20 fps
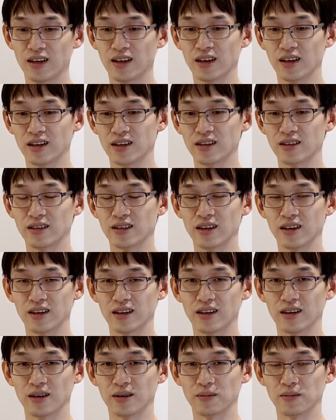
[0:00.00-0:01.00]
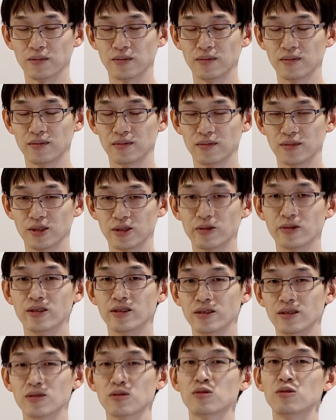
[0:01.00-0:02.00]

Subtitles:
And the